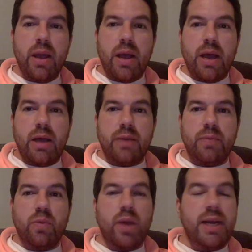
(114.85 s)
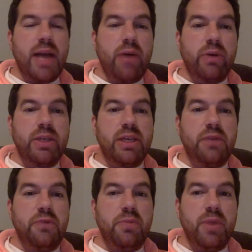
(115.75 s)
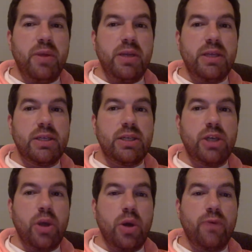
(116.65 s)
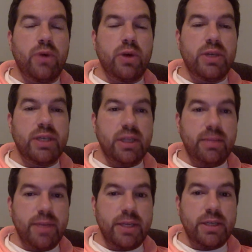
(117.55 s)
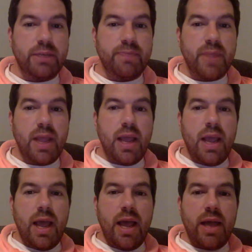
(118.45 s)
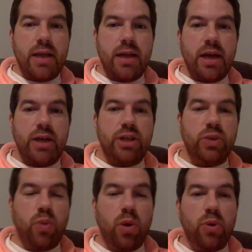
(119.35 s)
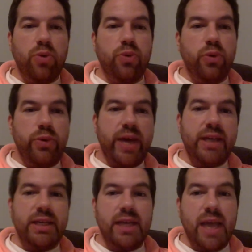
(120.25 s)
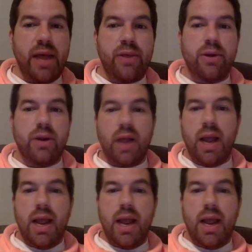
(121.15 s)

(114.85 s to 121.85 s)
Right now, I want to take a few minutes to go over our syllabus and just walk through that together.